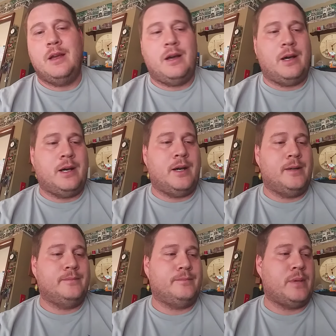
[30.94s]

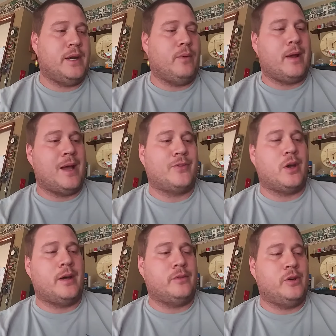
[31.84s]
But anyway, I
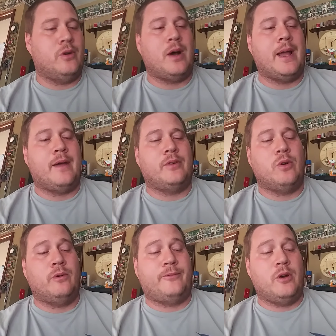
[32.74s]
thought, I have an
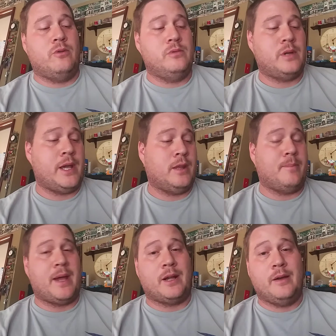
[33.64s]
old phone and the
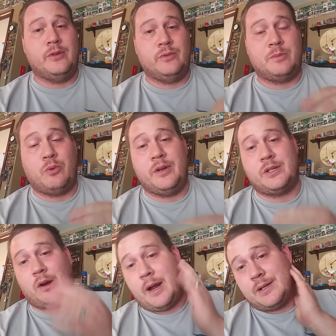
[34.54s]
back of it was pretty
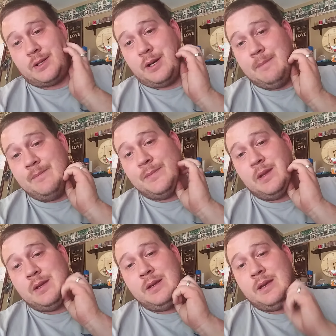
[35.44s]
scratched up,
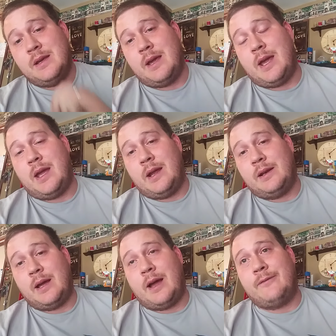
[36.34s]

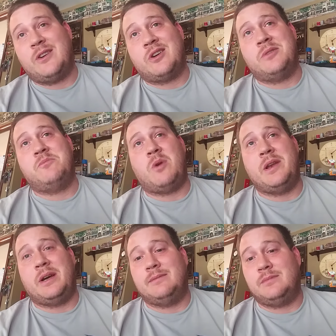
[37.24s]
and I figured, why
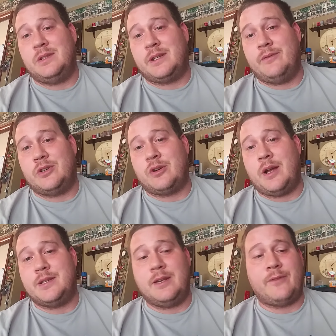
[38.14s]
not? Let's give it a
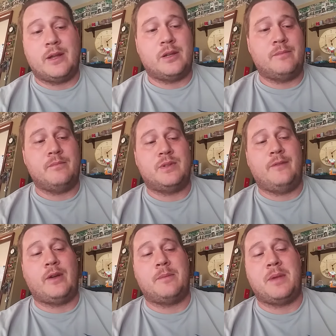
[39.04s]
try. See if I
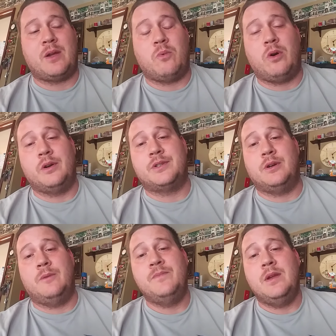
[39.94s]
can make it work.
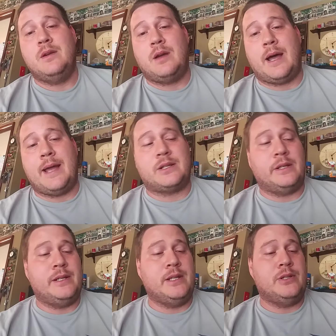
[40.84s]
So I
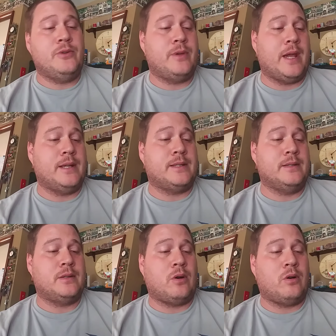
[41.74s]
actually did two
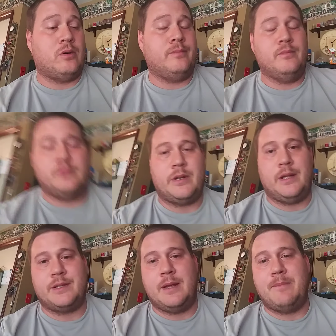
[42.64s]
cases, or shall
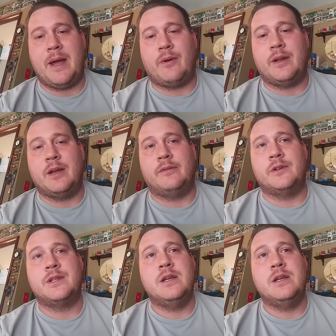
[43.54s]
I say, battery covers.